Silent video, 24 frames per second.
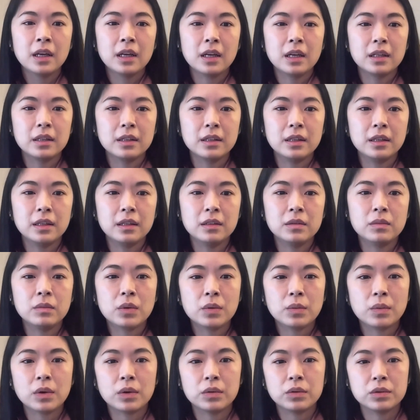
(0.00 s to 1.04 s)
and then we
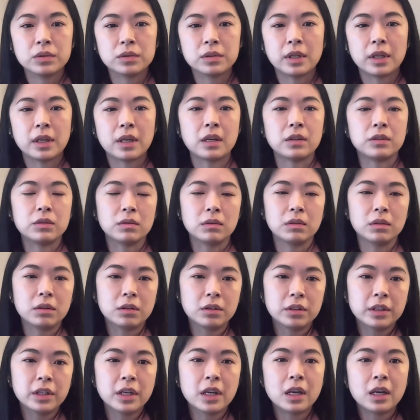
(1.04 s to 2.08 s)
will use AI to
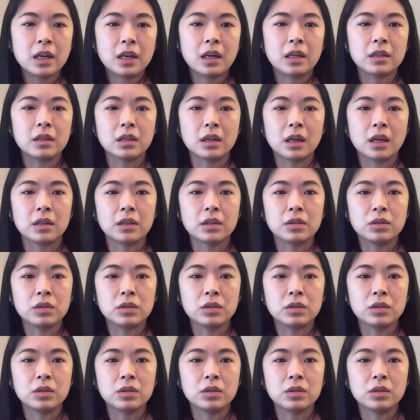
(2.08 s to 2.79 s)
learn it and